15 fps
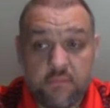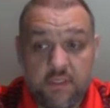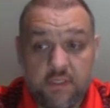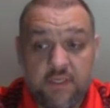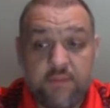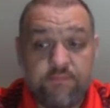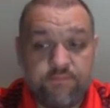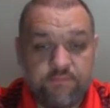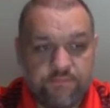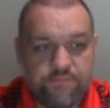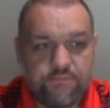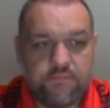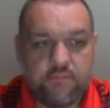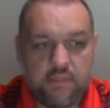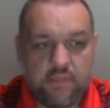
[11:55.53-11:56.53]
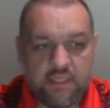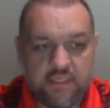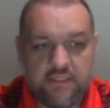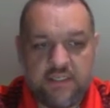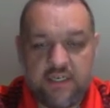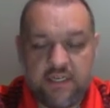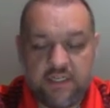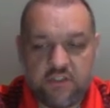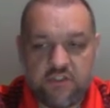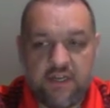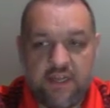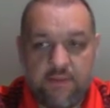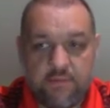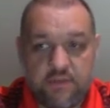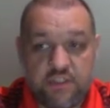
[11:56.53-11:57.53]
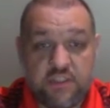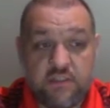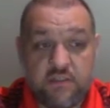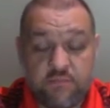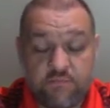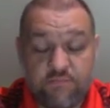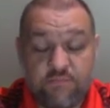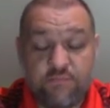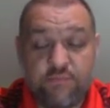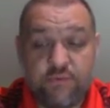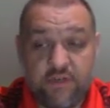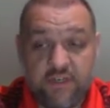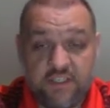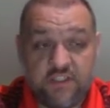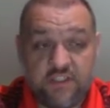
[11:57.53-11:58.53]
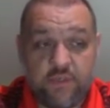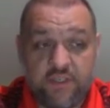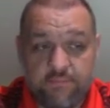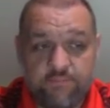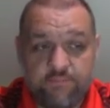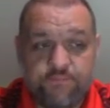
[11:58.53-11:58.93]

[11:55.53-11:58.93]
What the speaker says: Yep, that 10 extra damage is pretty sweet.